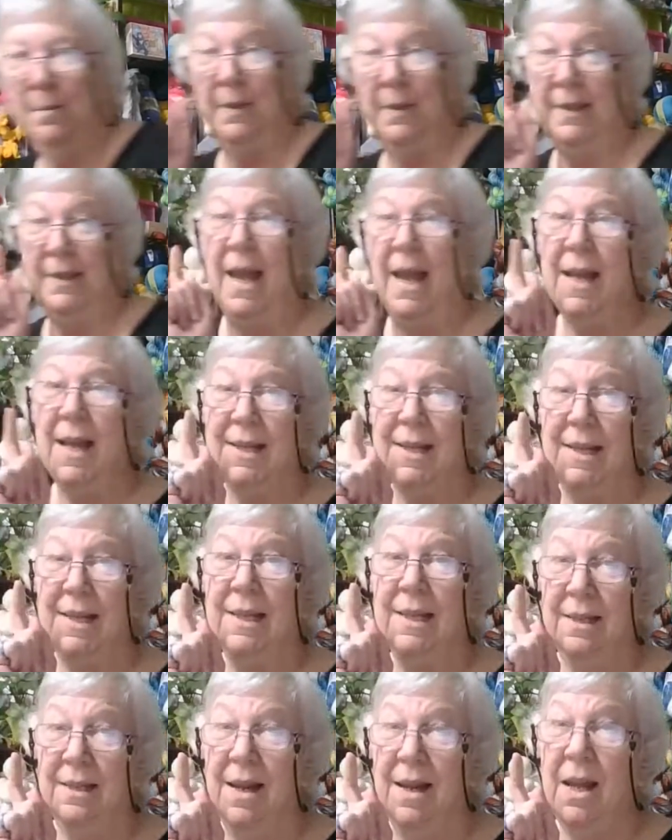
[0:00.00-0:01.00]
But that
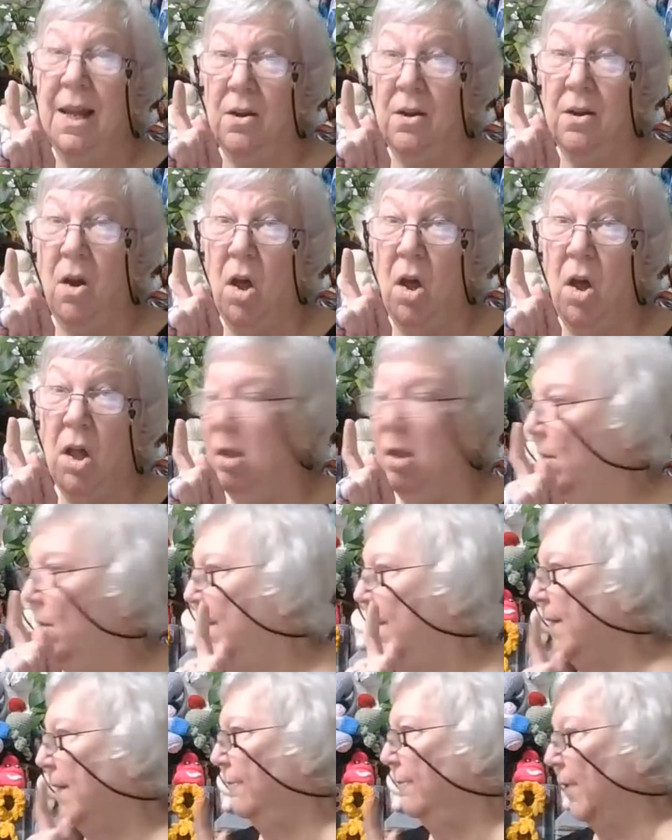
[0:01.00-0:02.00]
is not all,
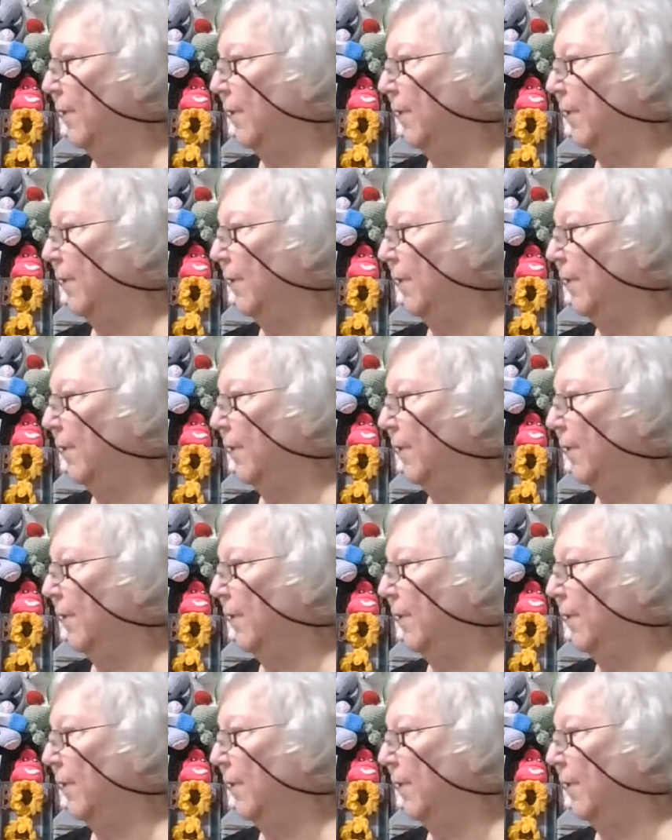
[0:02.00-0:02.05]
my